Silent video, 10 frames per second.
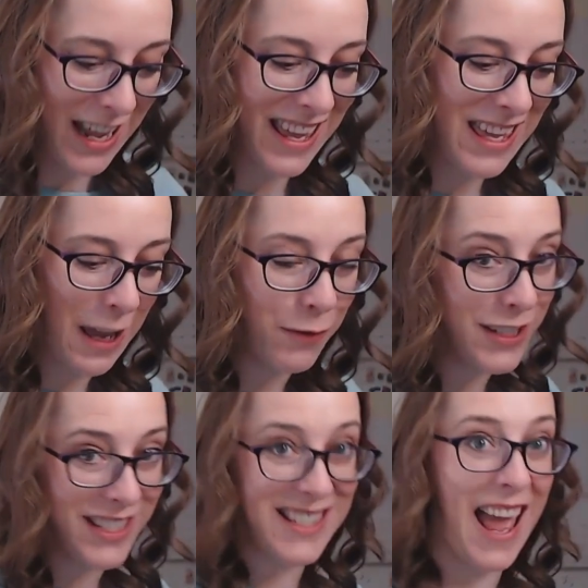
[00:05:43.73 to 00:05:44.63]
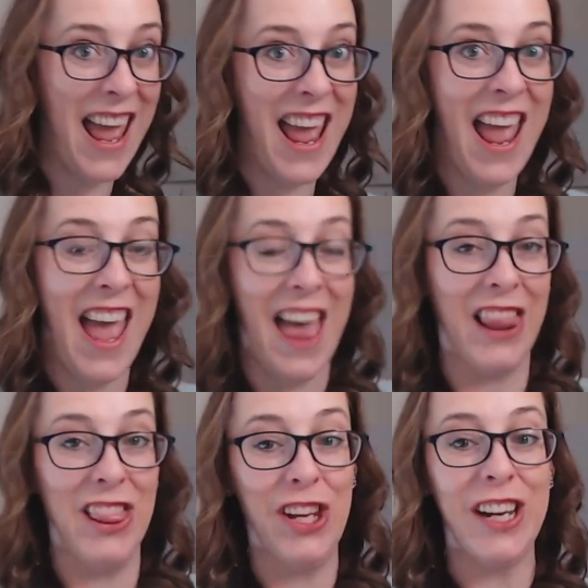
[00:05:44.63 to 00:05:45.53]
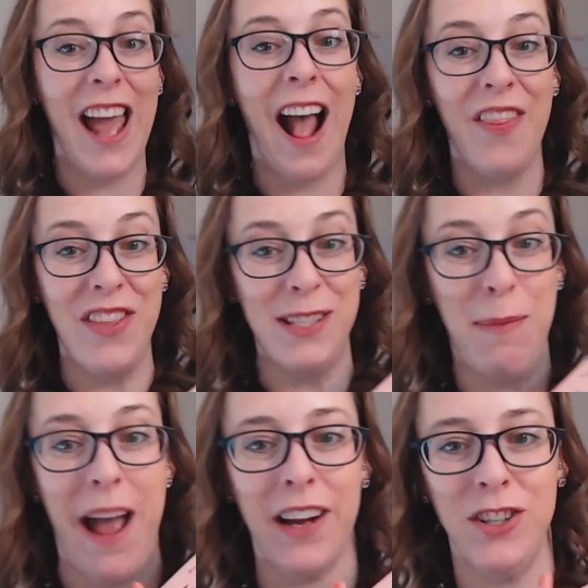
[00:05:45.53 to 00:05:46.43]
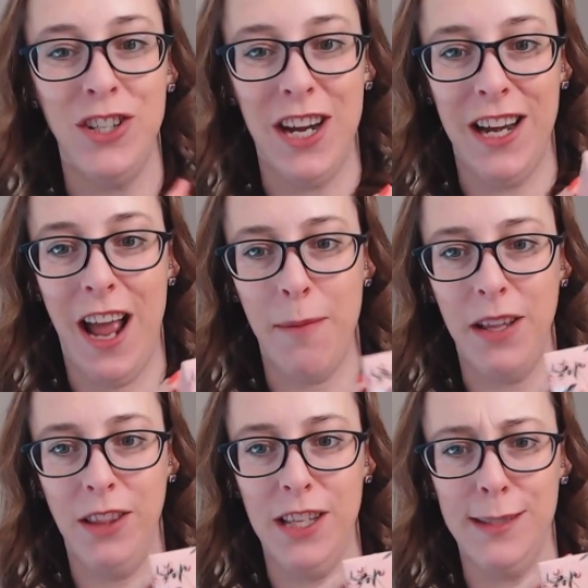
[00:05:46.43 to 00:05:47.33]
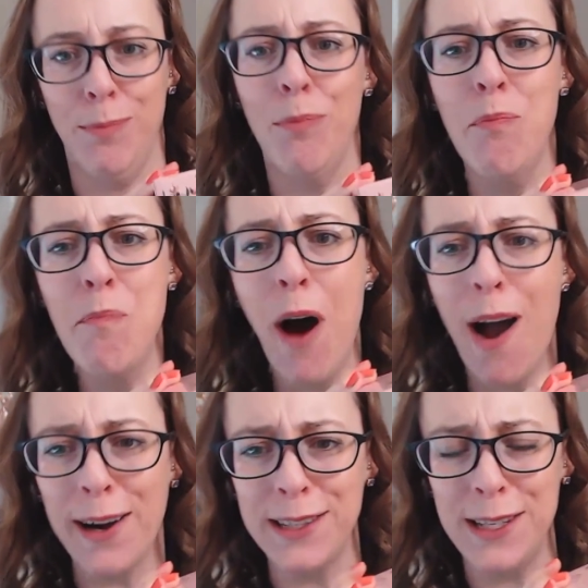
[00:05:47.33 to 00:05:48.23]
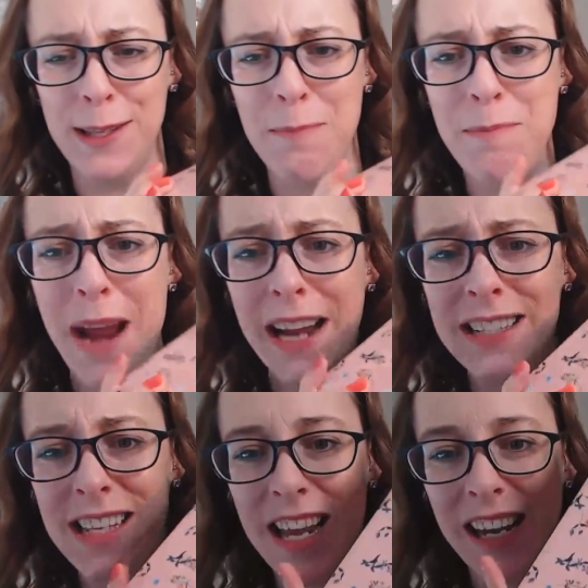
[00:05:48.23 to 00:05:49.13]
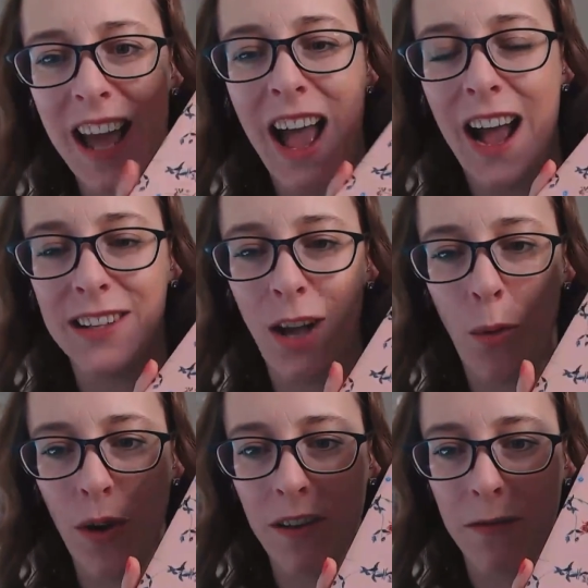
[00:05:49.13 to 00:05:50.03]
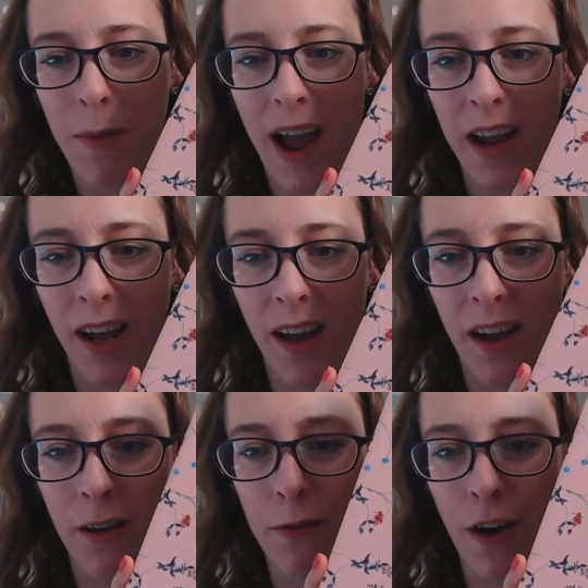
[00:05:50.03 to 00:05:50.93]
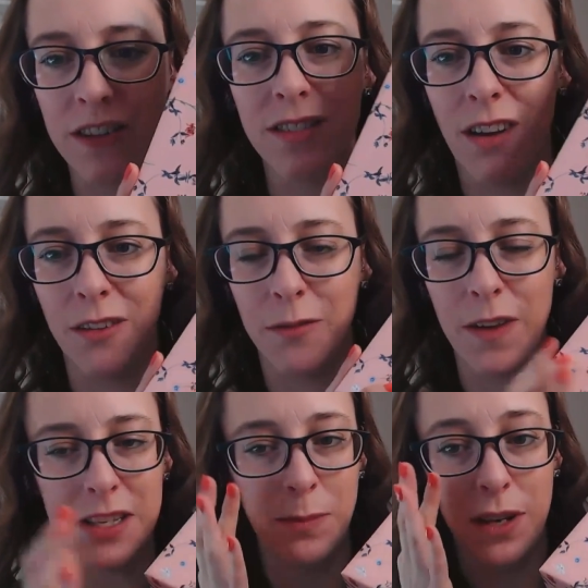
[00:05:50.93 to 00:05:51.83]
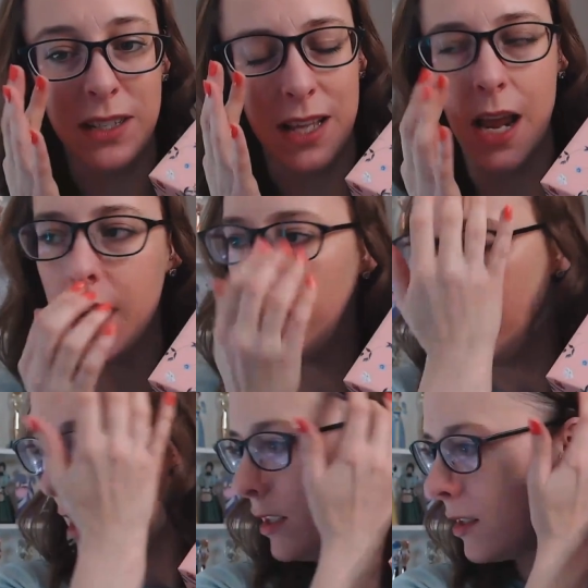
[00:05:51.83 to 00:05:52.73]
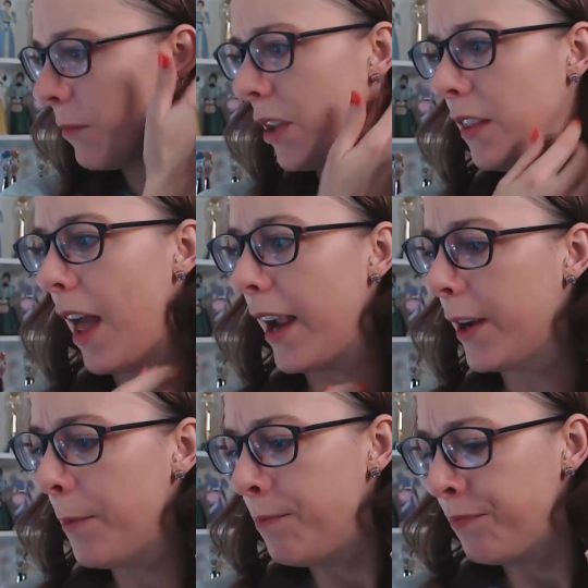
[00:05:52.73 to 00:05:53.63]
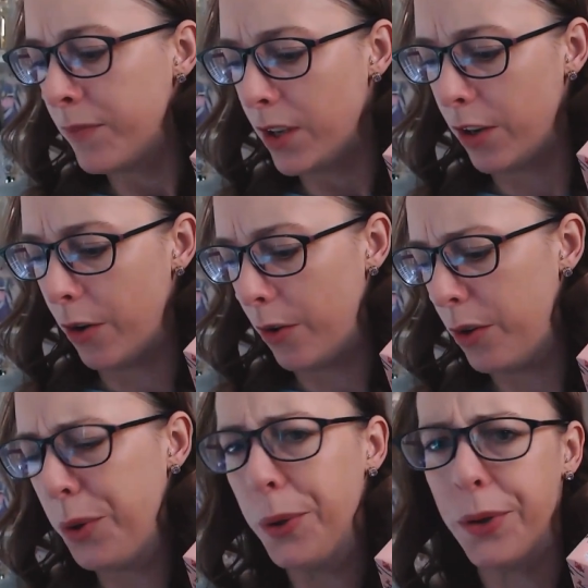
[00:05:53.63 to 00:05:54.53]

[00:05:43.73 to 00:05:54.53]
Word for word: gift set look at this packaging. I mean, this box is amazing. I saw one of my uh, friends on Facebook saying something like, you know, who,